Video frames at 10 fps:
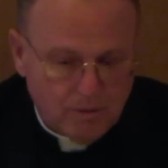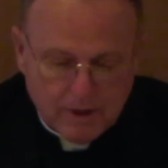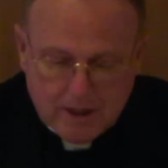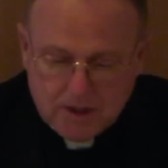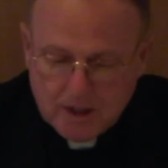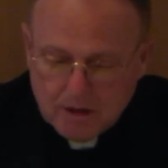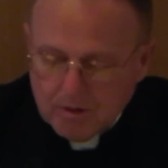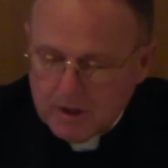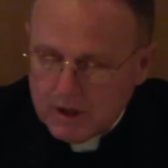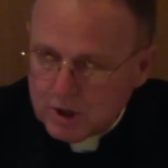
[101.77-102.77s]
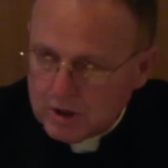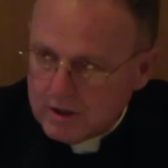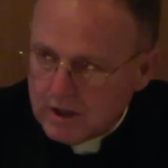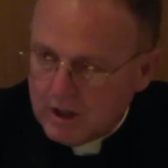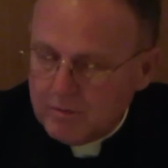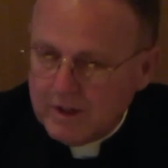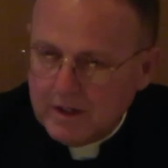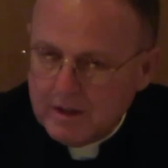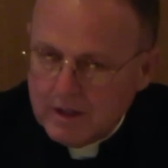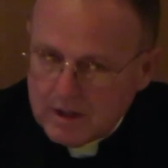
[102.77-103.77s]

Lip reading: When I say the religion, I mean the